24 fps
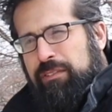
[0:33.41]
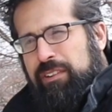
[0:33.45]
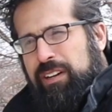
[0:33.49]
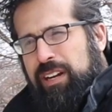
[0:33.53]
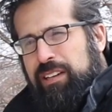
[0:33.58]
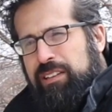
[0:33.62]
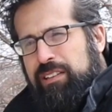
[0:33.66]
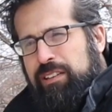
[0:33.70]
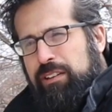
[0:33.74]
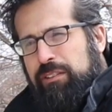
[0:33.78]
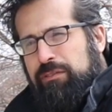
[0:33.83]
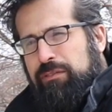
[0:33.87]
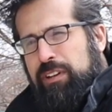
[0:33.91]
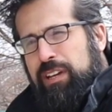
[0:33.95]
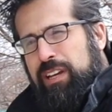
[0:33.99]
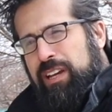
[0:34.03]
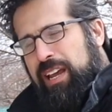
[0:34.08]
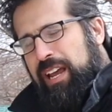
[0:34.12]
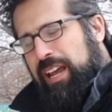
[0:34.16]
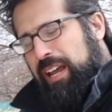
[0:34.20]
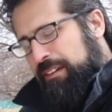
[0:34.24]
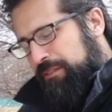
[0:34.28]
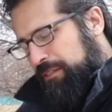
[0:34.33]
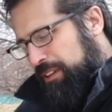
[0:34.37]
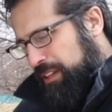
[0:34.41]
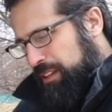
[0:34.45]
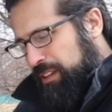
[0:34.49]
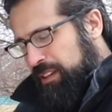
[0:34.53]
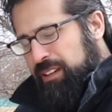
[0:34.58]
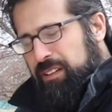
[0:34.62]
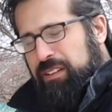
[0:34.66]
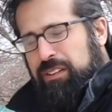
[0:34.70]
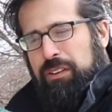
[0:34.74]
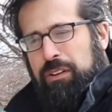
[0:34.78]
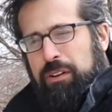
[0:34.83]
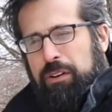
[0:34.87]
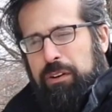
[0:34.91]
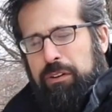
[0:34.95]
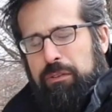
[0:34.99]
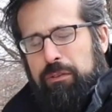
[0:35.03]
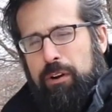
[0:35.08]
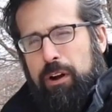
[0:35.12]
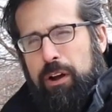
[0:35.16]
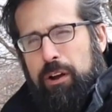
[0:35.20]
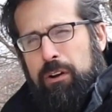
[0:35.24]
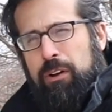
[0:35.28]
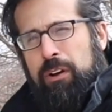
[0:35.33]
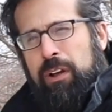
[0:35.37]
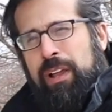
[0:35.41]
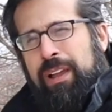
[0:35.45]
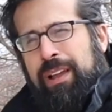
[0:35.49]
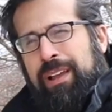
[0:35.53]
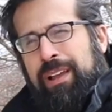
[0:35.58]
of an SUV having this third row.